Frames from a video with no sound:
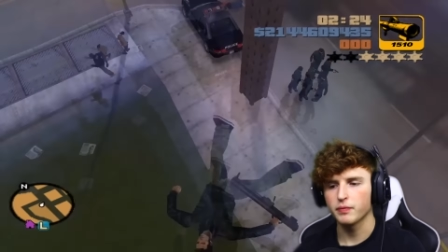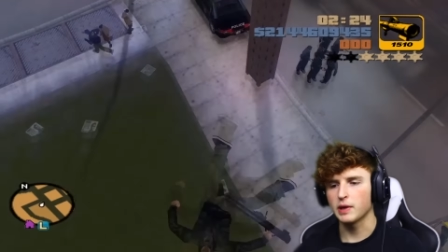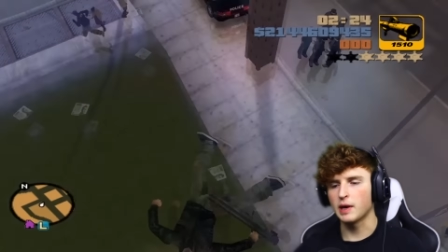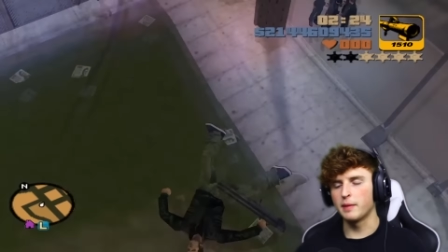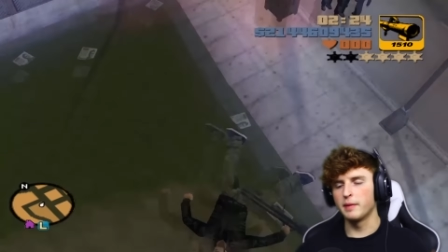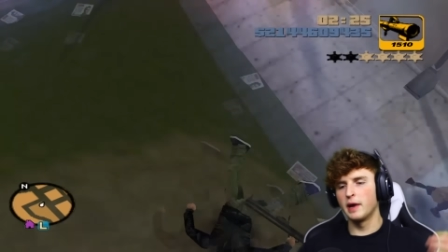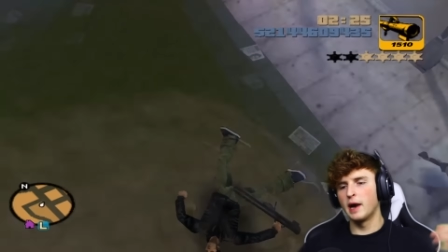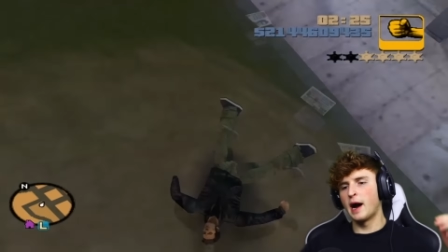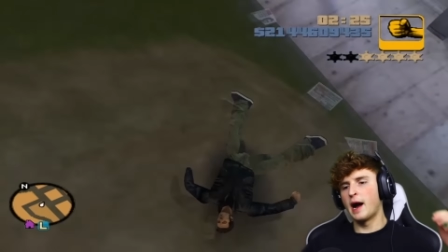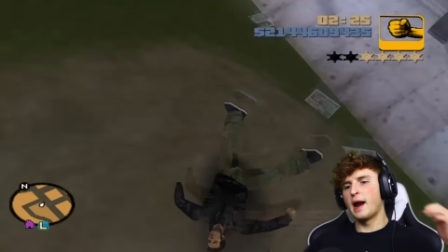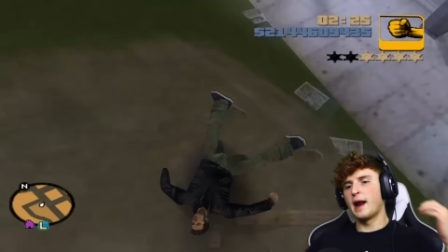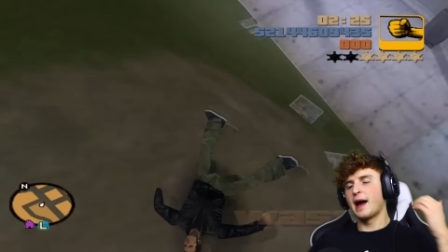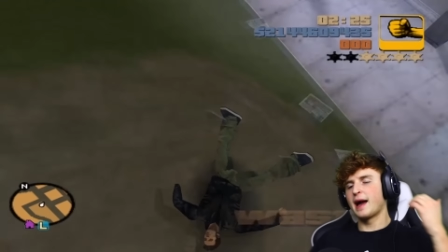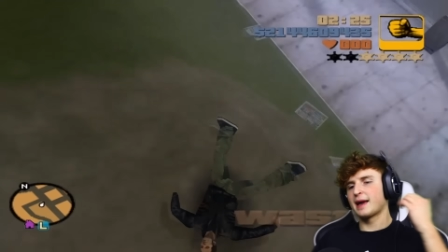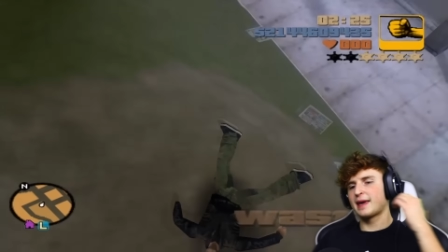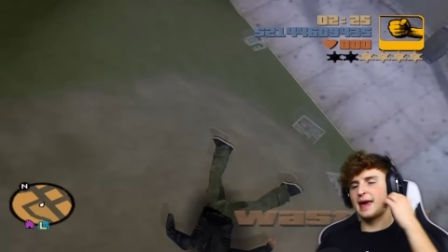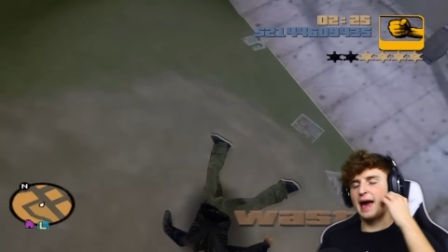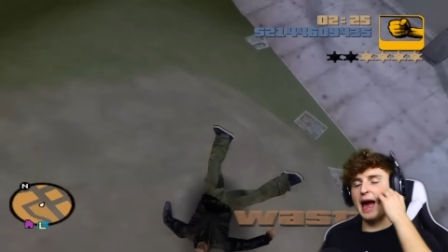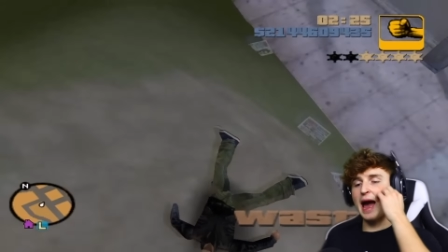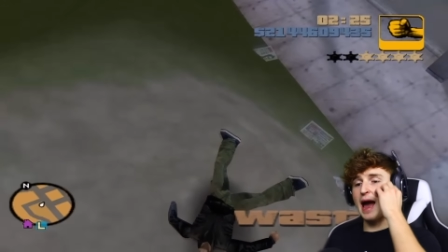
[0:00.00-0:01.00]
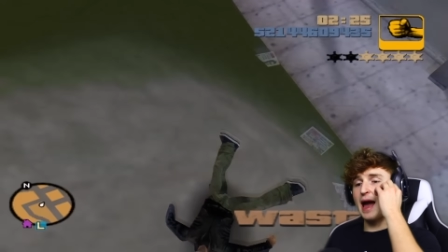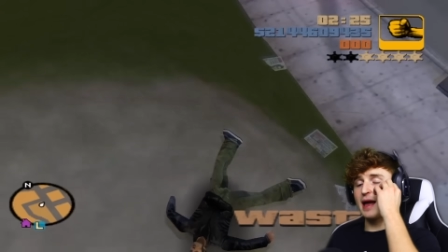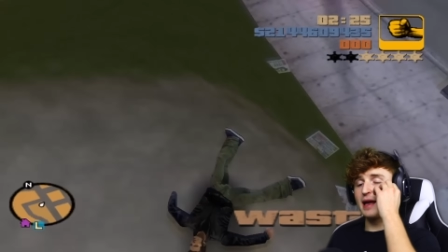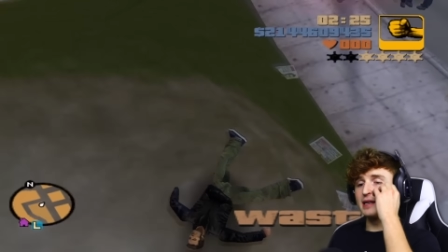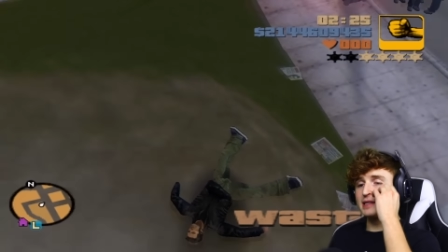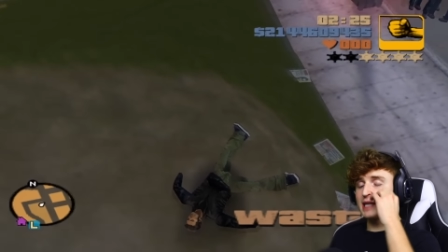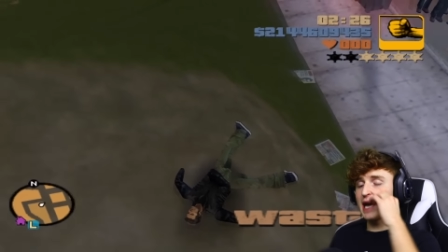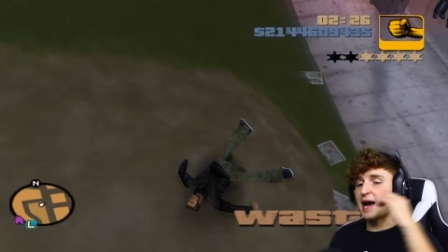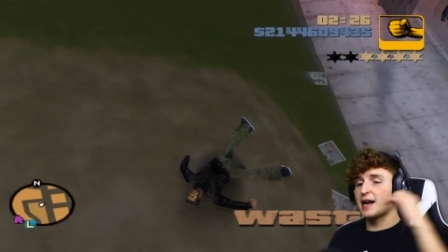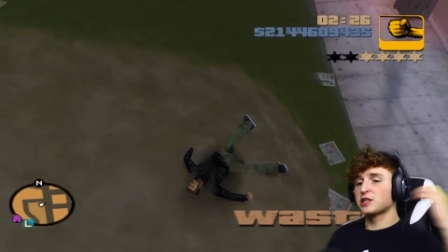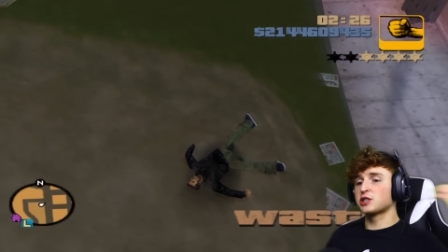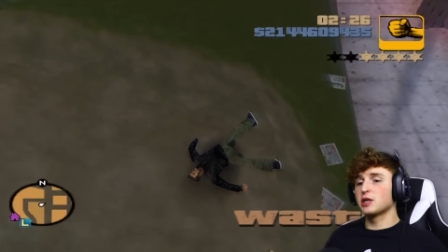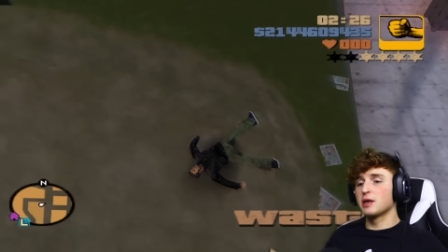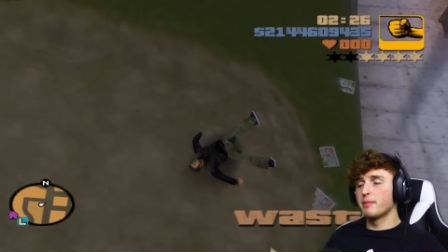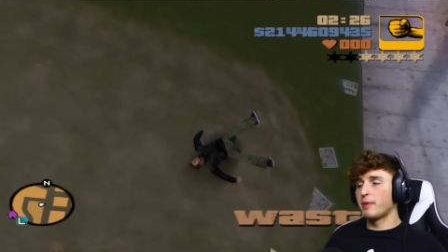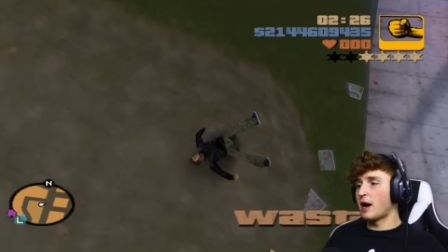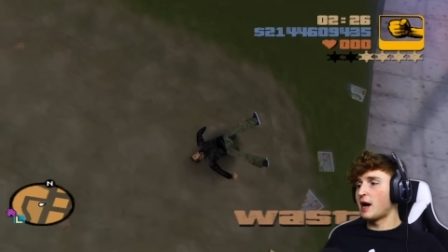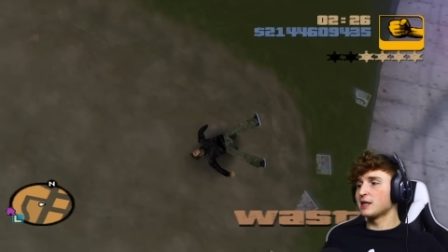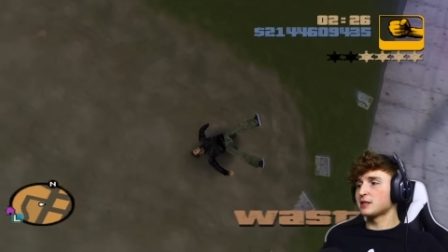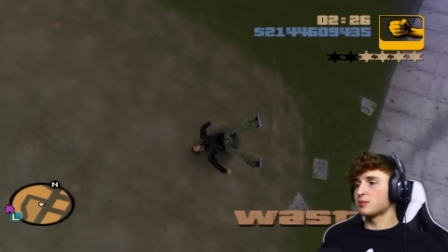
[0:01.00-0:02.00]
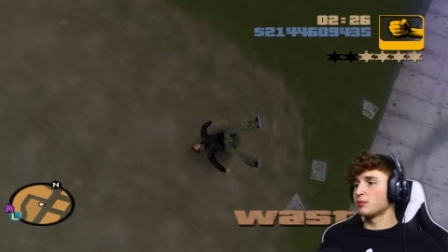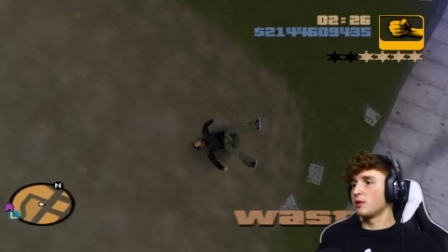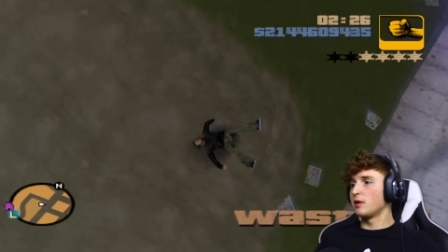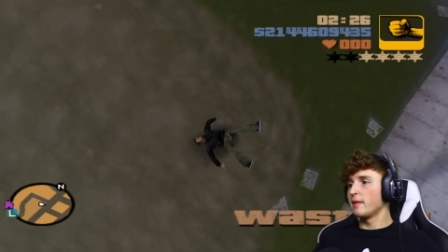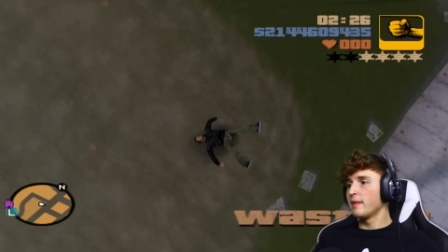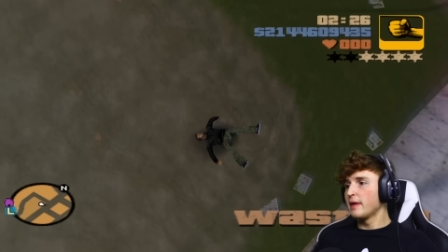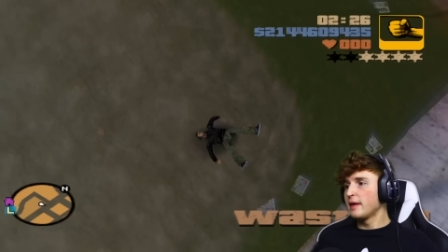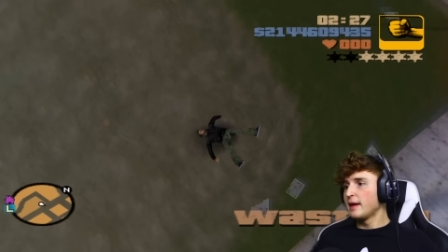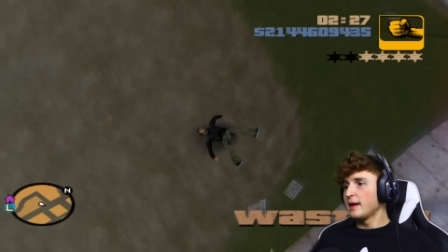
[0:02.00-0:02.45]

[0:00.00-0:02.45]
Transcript: I'm done. I can't. It's actually impossible.